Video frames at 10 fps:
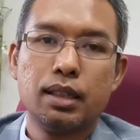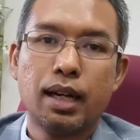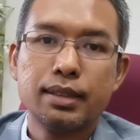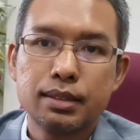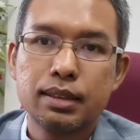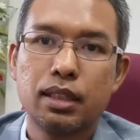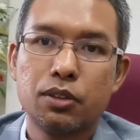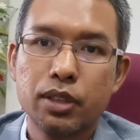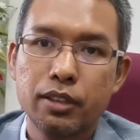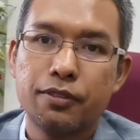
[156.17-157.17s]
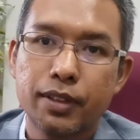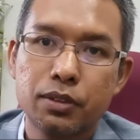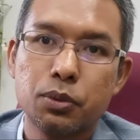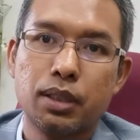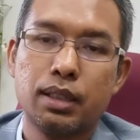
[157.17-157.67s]
answer or need
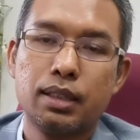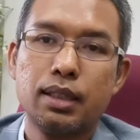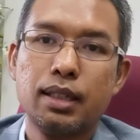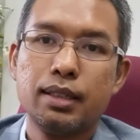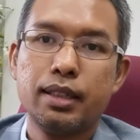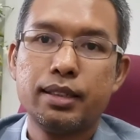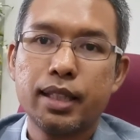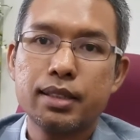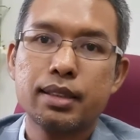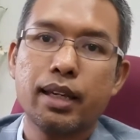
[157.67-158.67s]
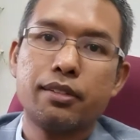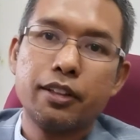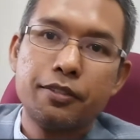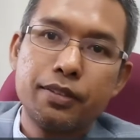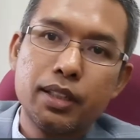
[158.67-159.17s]
fatwa, they just can
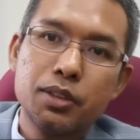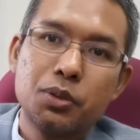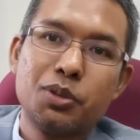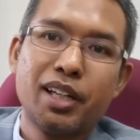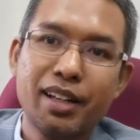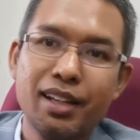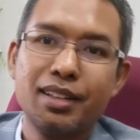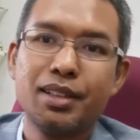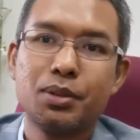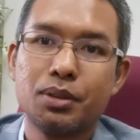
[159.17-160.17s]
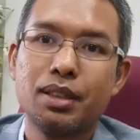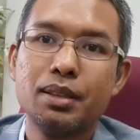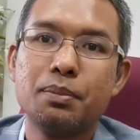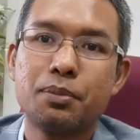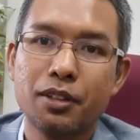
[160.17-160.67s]
refer to directly to
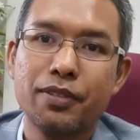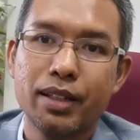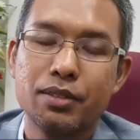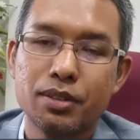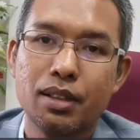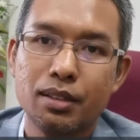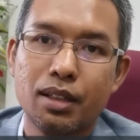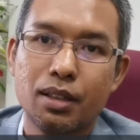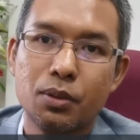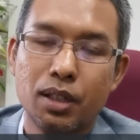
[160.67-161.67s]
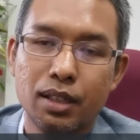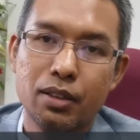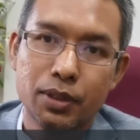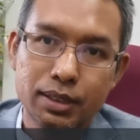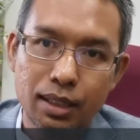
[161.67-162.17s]
the Prophet sallallahu
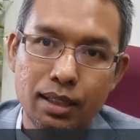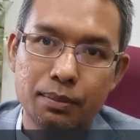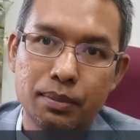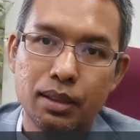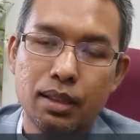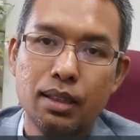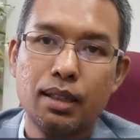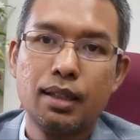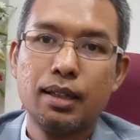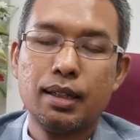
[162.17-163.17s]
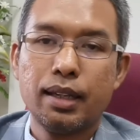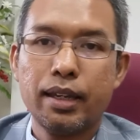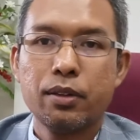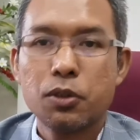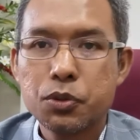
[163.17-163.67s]
alaihi wasallam.
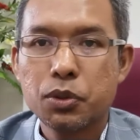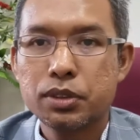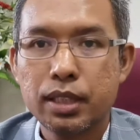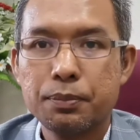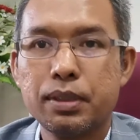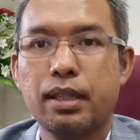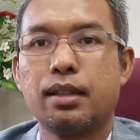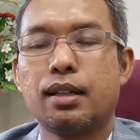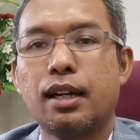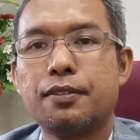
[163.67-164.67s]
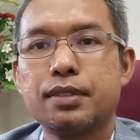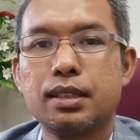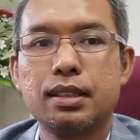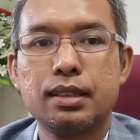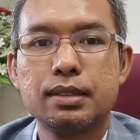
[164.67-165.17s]
And also same thing
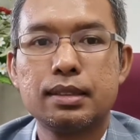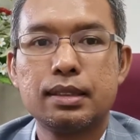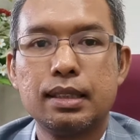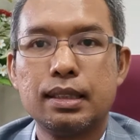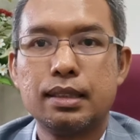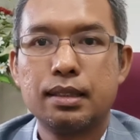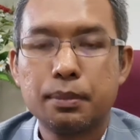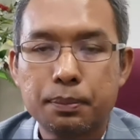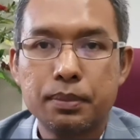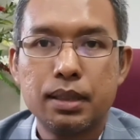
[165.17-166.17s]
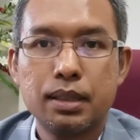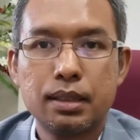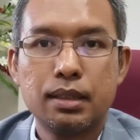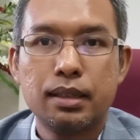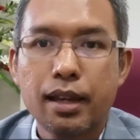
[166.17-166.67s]
after
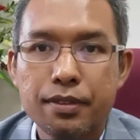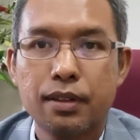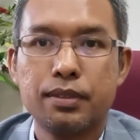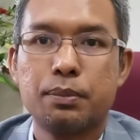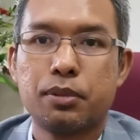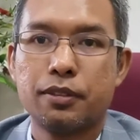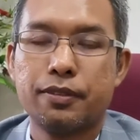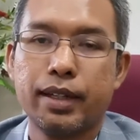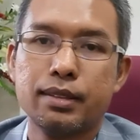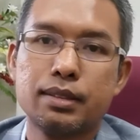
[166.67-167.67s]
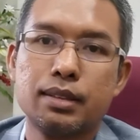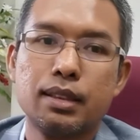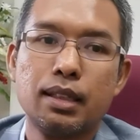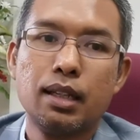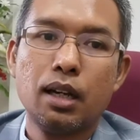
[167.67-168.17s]
the death of the prophets,
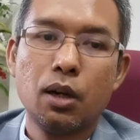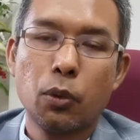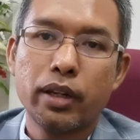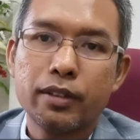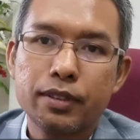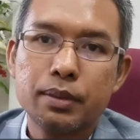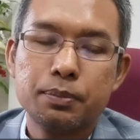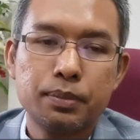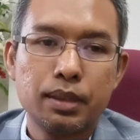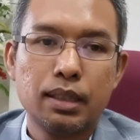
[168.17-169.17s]
whenever